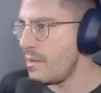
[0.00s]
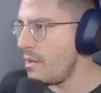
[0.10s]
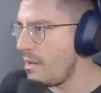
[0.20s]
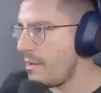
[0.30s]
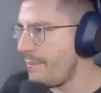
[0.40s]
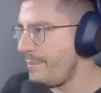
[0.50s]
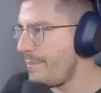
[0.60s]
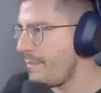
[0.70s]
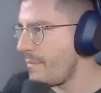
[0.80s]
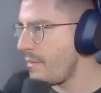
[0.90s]

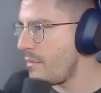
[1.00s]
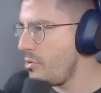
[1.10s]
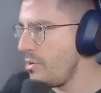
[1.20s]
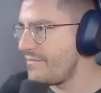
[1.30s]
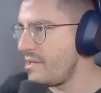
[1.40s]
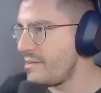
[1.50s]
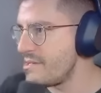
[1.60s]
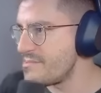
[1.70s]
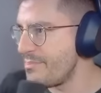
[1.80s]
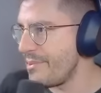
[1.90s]
you have done
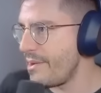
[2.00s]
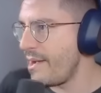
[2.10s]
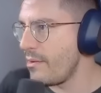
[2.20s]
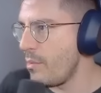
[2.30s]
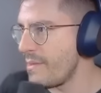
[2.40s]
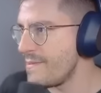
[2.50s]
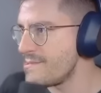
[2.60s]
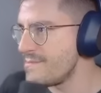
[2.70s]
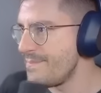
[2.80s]
this, but I don't want this.